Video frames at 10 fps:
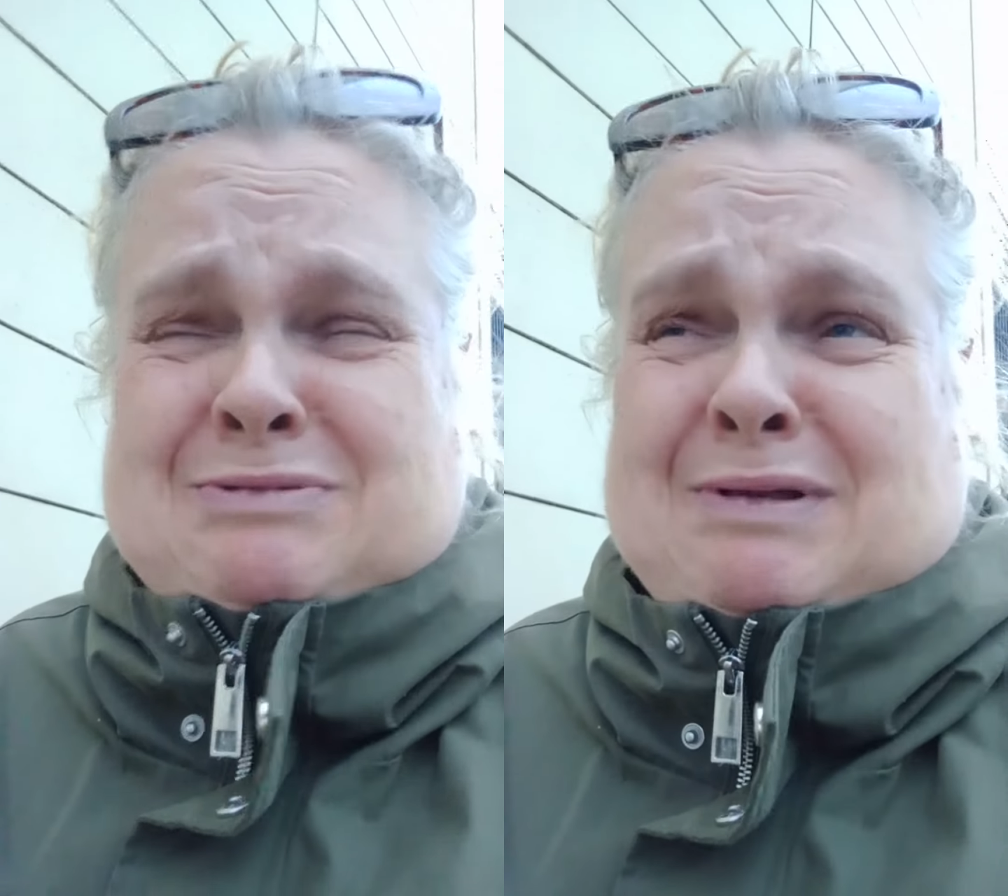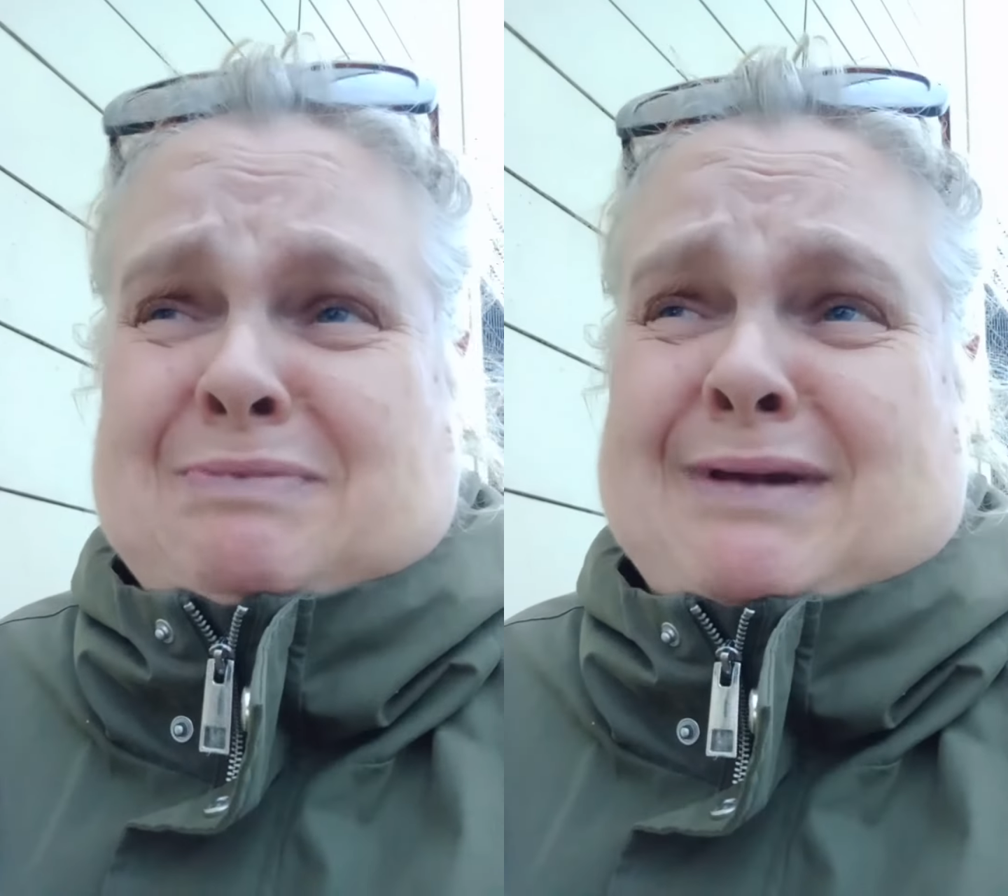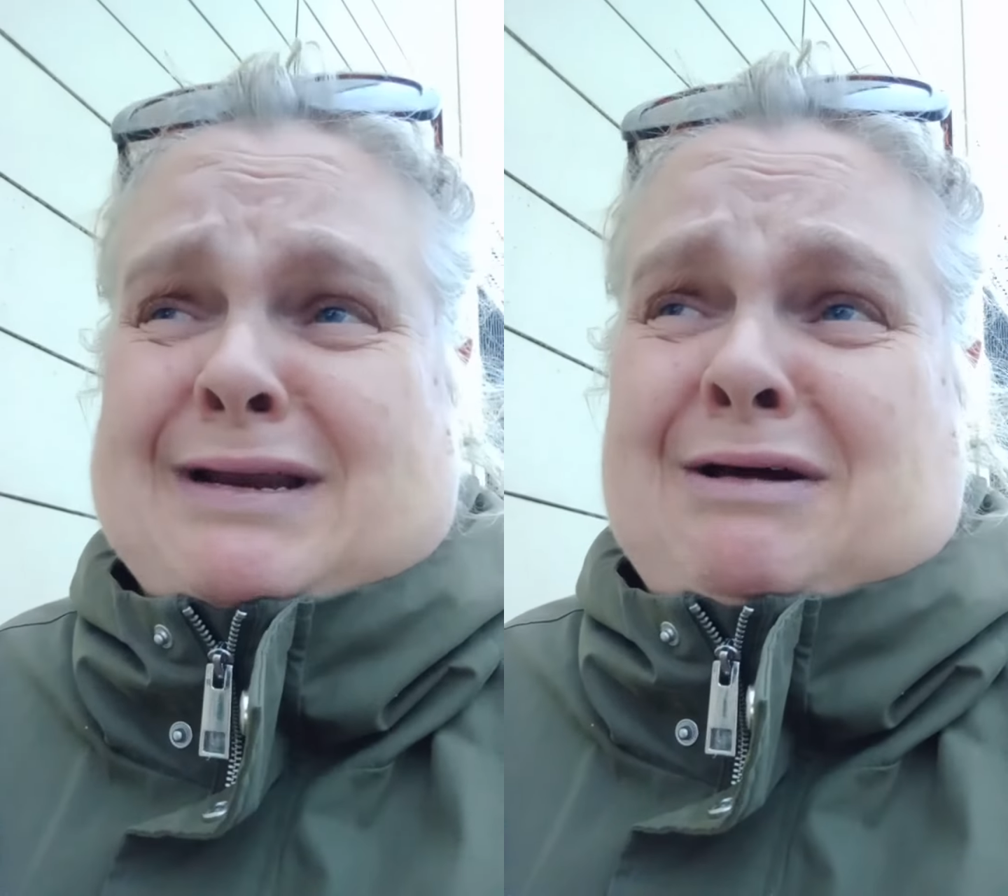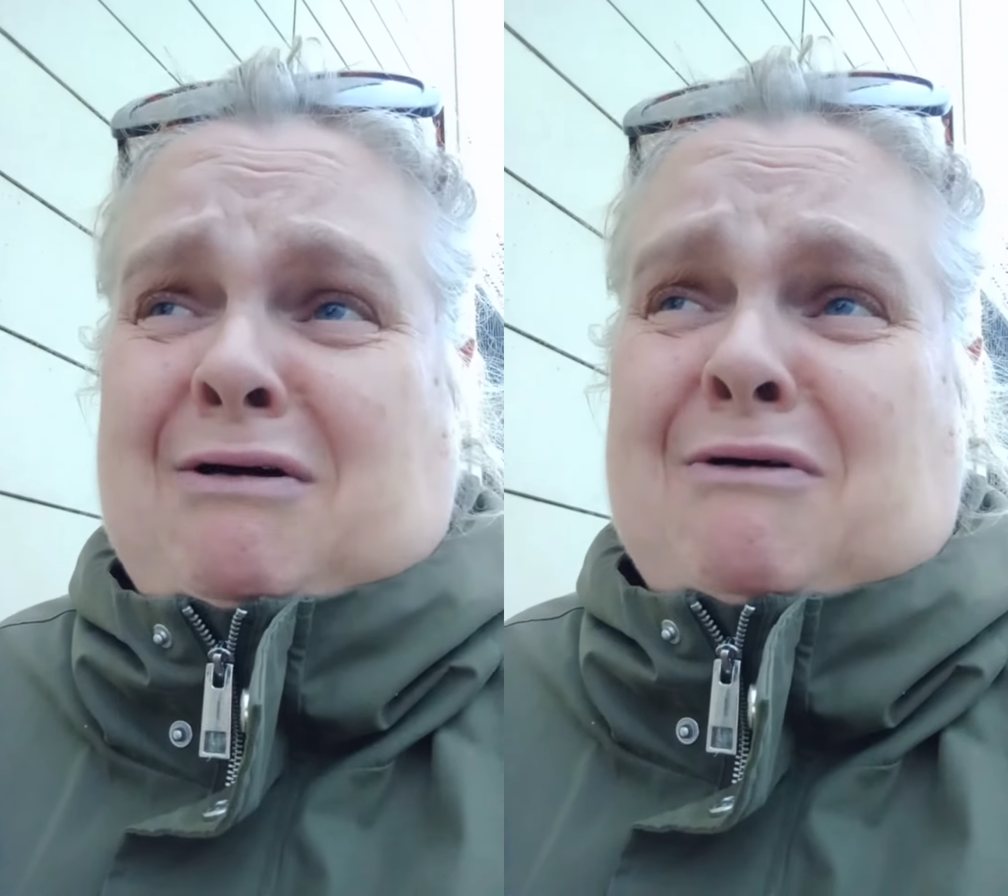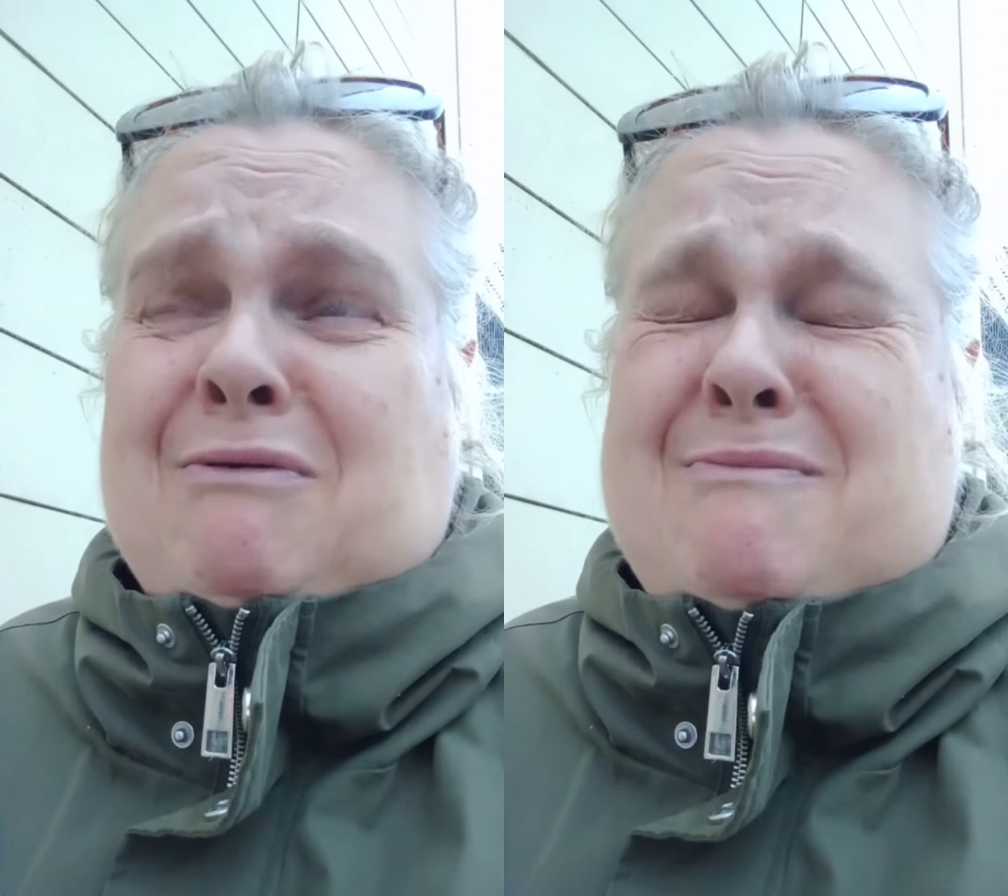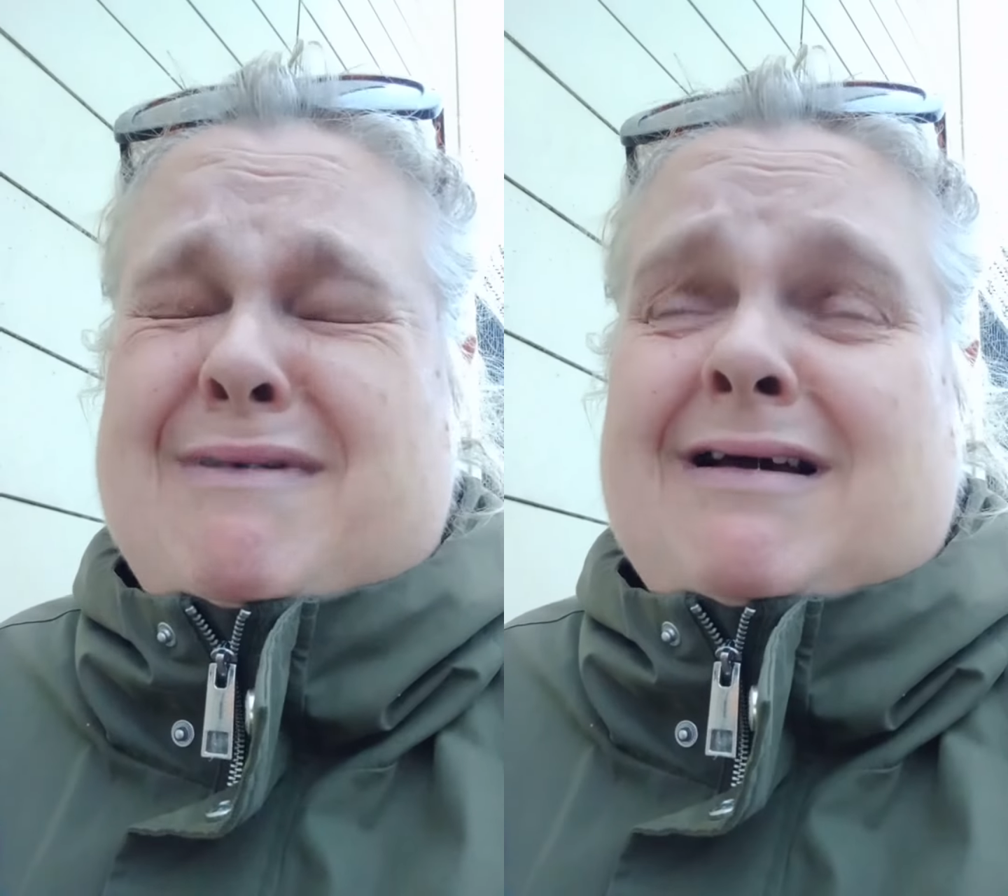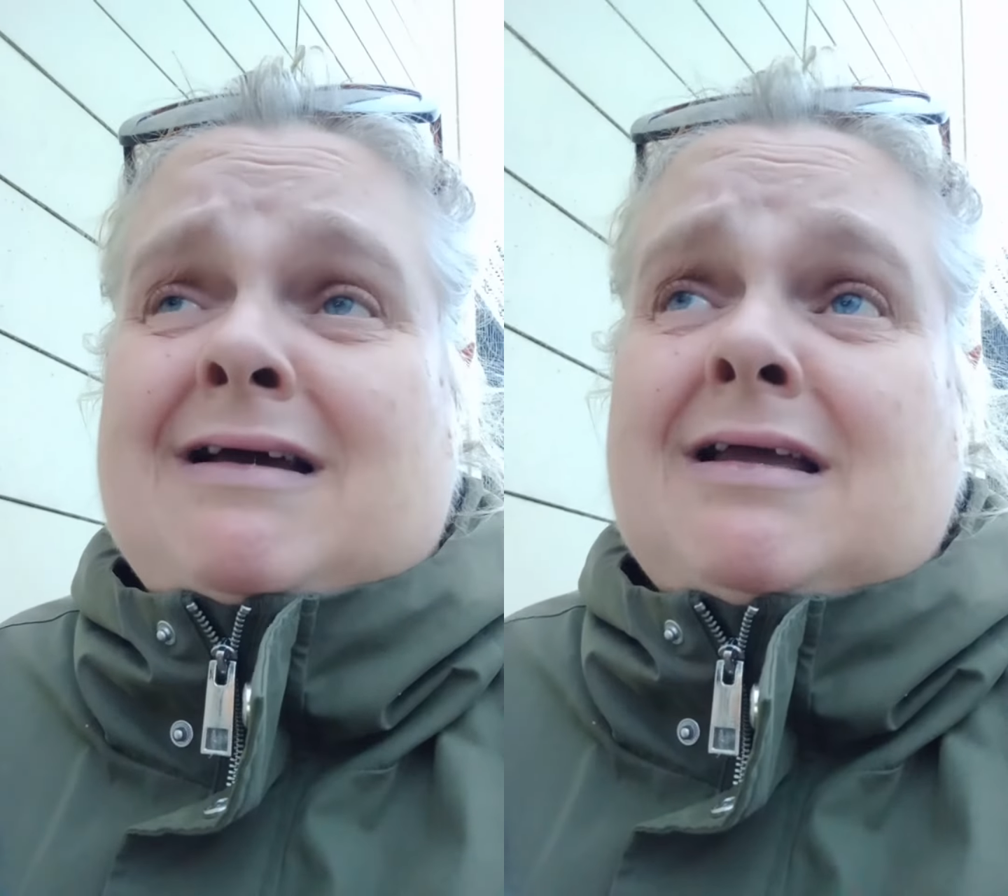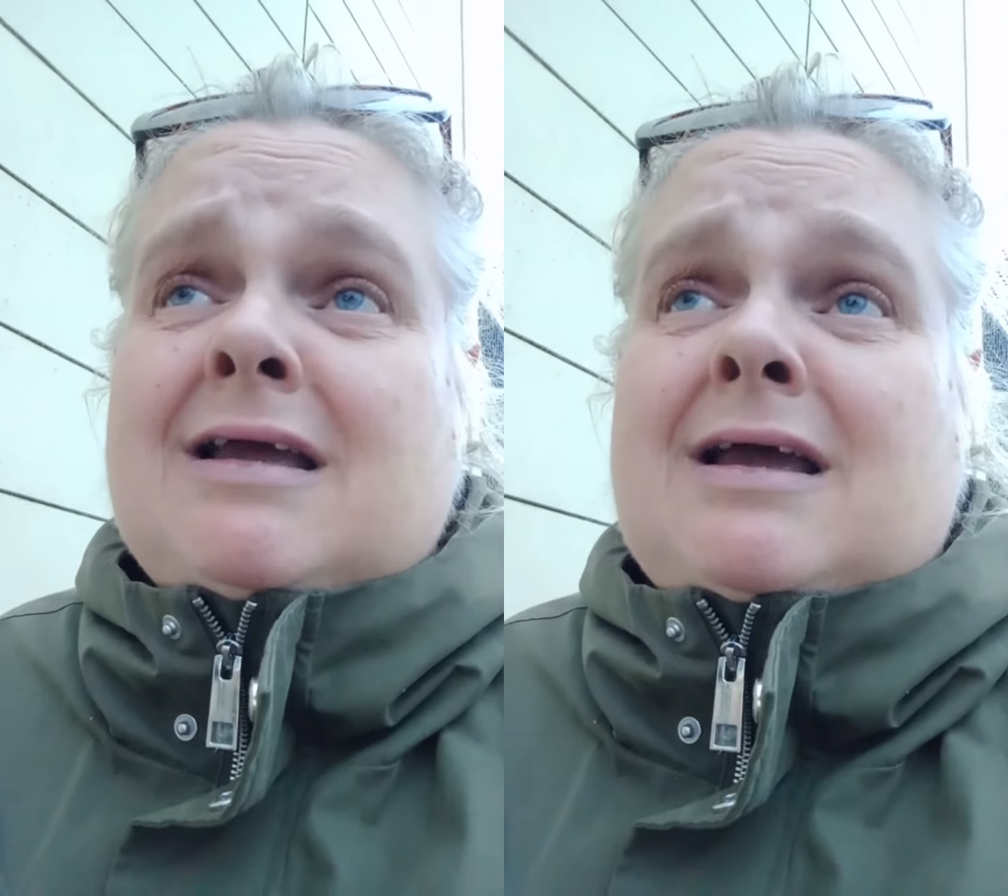with me in the
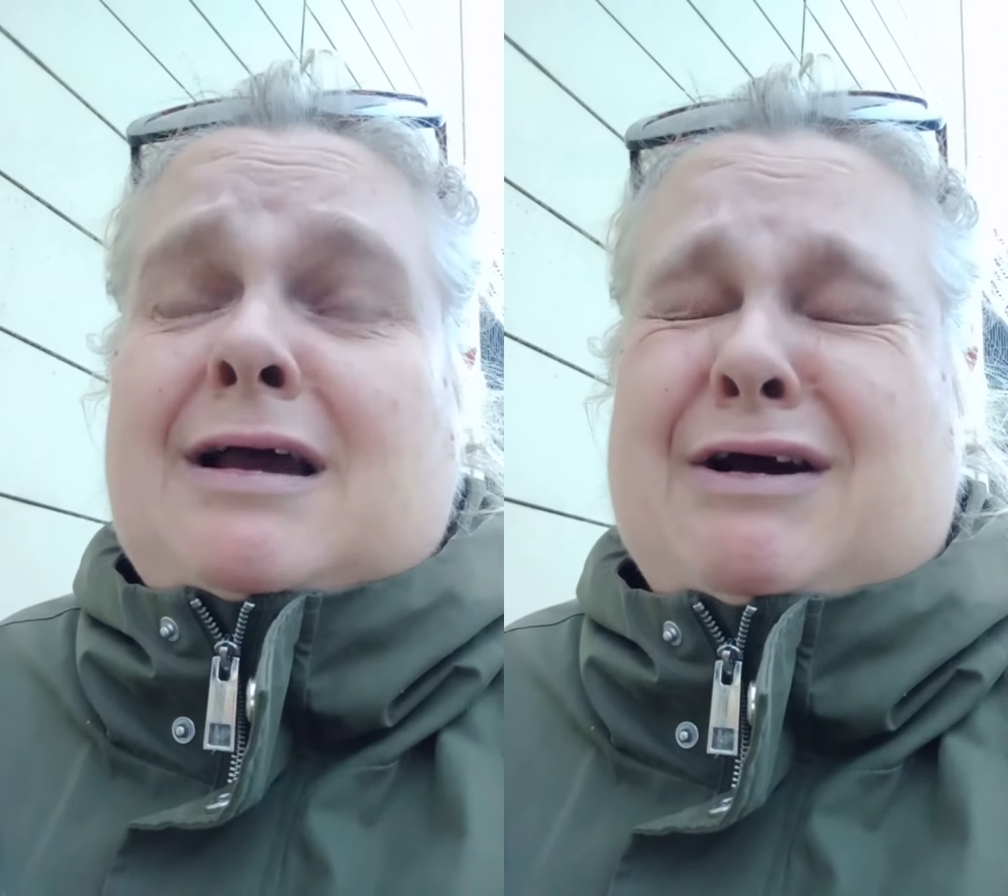home.